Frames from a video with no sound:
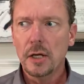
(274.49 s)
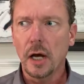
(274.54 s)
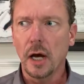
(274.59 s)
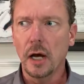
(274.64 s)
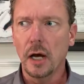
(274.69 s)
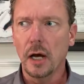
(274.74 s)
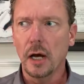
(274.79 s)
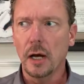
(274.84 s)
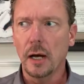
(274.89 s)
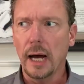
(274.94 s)

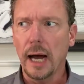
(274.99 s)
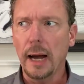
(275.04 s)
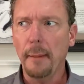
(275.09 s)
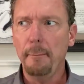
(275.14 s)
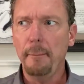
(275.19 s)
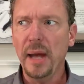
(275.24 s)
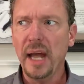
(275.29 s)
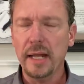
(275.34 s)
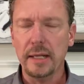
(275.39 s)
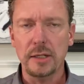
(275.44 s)
I
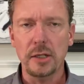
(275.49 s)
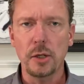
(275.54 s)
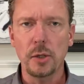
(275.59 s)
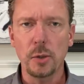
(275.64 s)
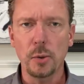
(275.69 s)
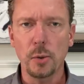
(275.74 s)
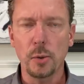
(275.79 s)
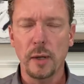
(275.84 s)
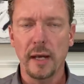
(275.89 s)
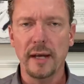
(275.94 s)
bet
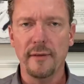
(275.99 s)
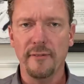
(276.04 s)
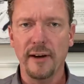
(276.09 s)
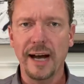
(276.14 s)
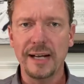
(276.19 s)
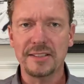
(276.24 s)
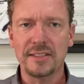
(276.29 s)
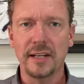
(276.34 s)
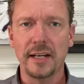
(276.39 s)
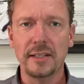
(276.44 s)
you if
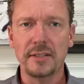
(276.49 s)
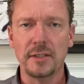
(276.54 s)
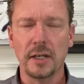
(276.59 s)
I say